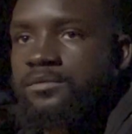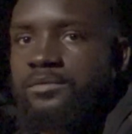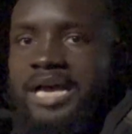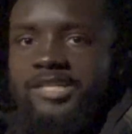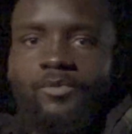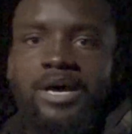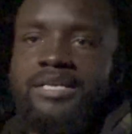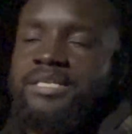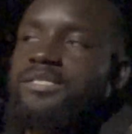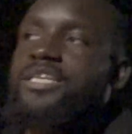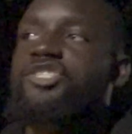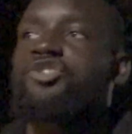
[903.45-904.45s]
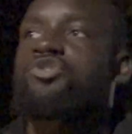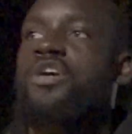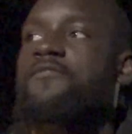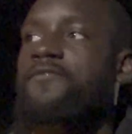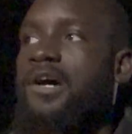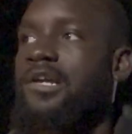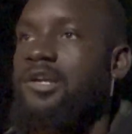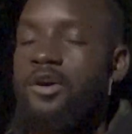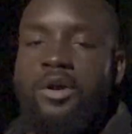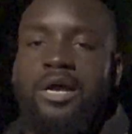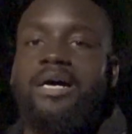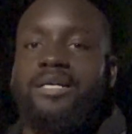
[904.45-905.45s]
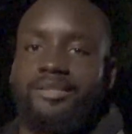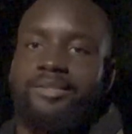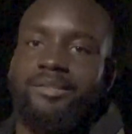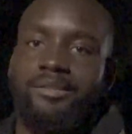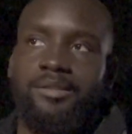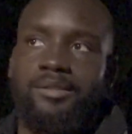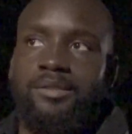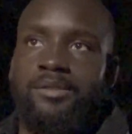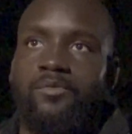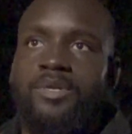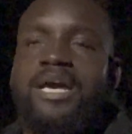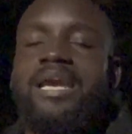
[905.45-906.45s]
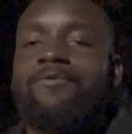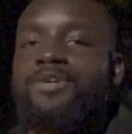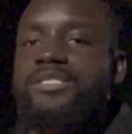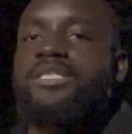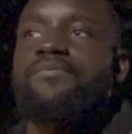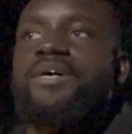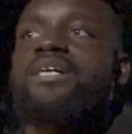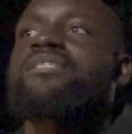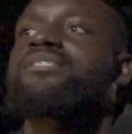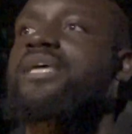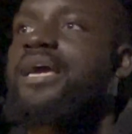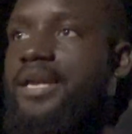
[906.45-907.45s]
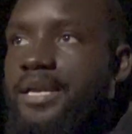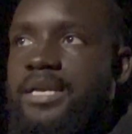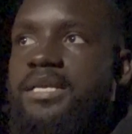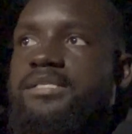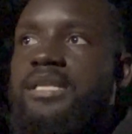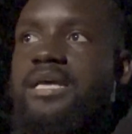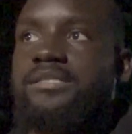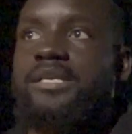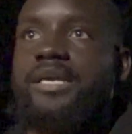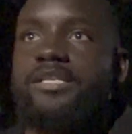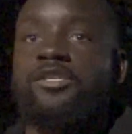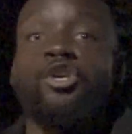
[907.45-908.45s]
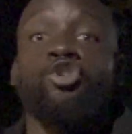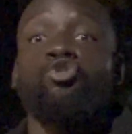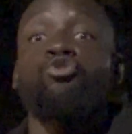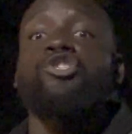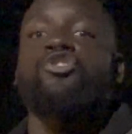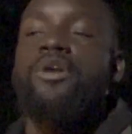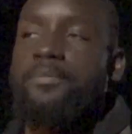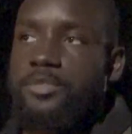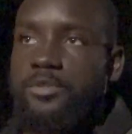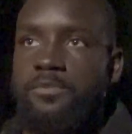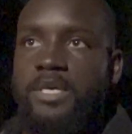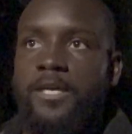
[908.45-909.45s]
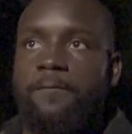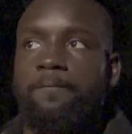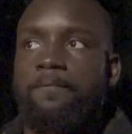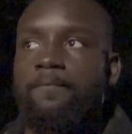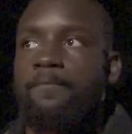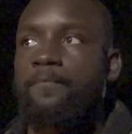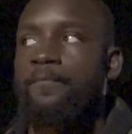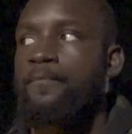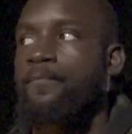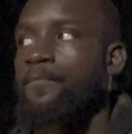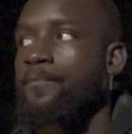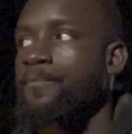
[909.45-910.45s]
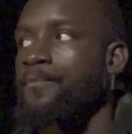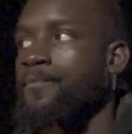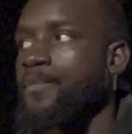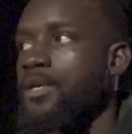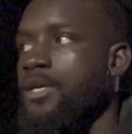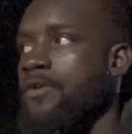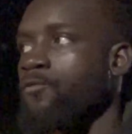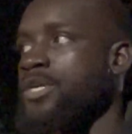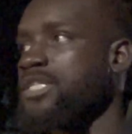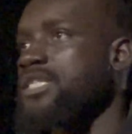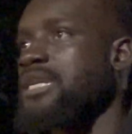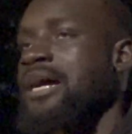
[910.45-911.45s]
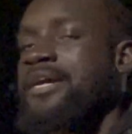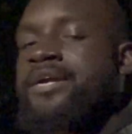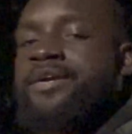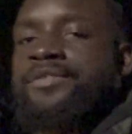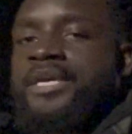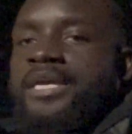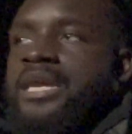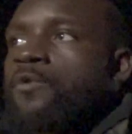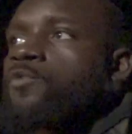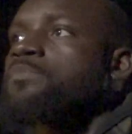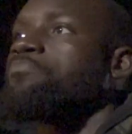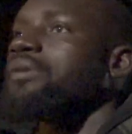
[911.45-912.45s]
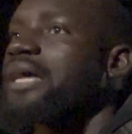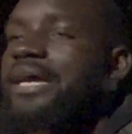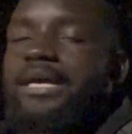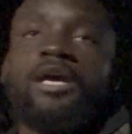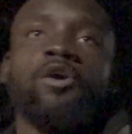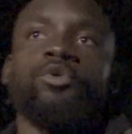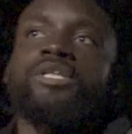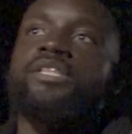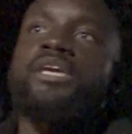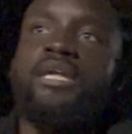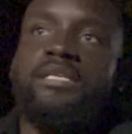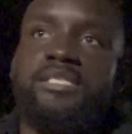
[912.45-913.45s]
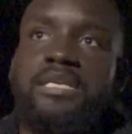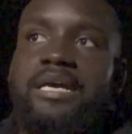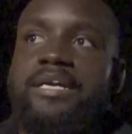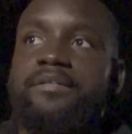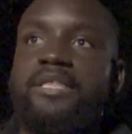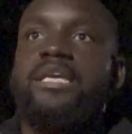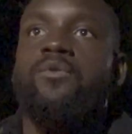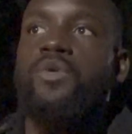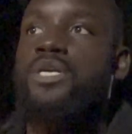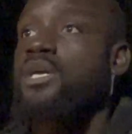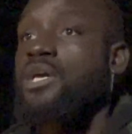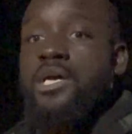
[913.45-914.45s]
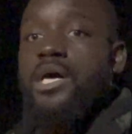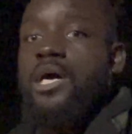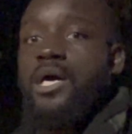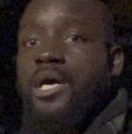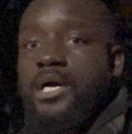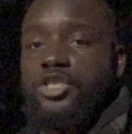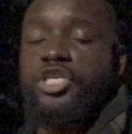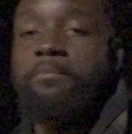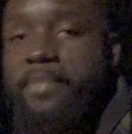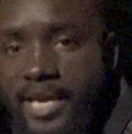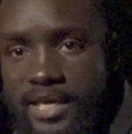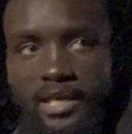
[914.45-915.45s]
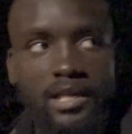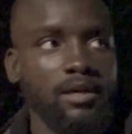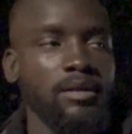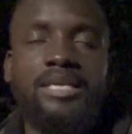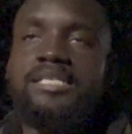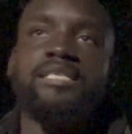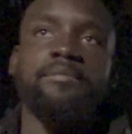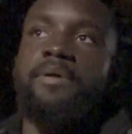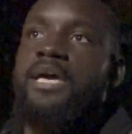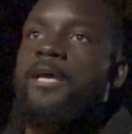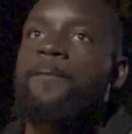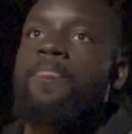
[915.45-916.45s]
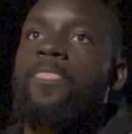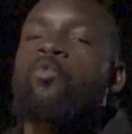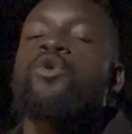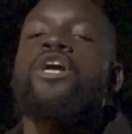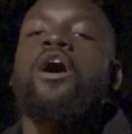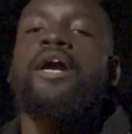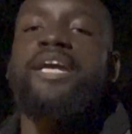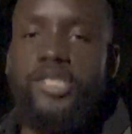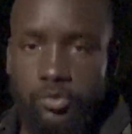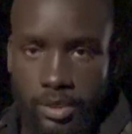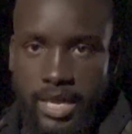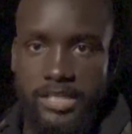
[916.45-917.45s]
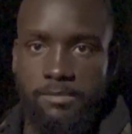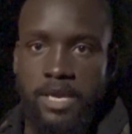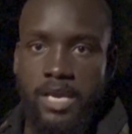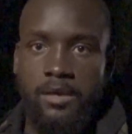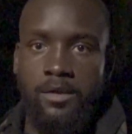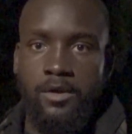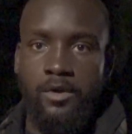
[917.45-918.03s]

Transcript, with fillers: That's why these issues are falling on us. We got to receive understanding in these last days through the scriptures, man. If we sitting out here thinking that we black, we thinking sitting out here thinking we uh, uh, Jamaican. Listen, man, we are Israelites, man.